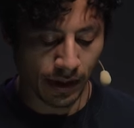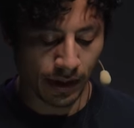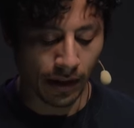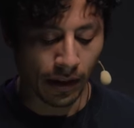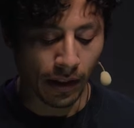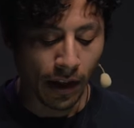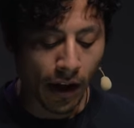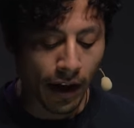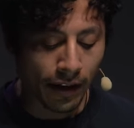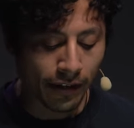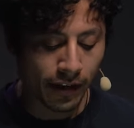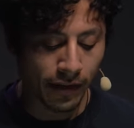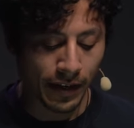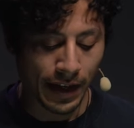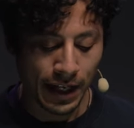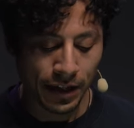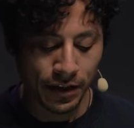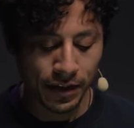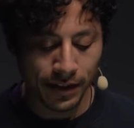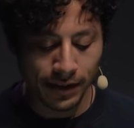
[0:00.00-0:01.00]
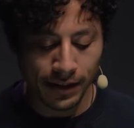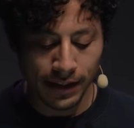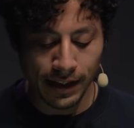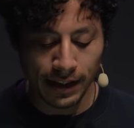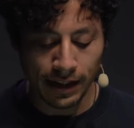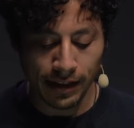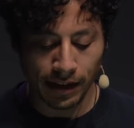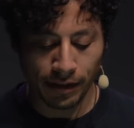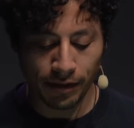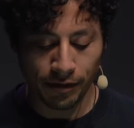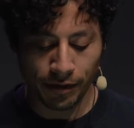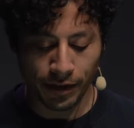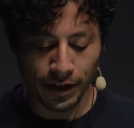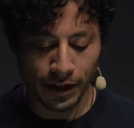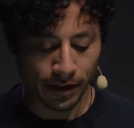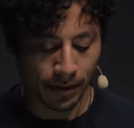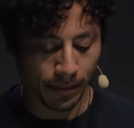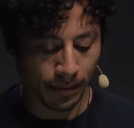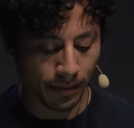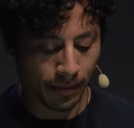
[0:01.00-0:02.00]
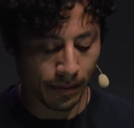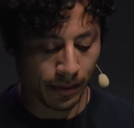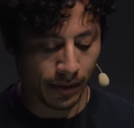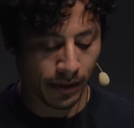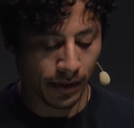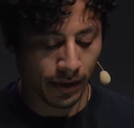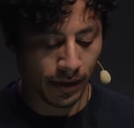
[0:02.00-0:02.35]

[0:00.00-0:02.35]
the loss of agency and freedom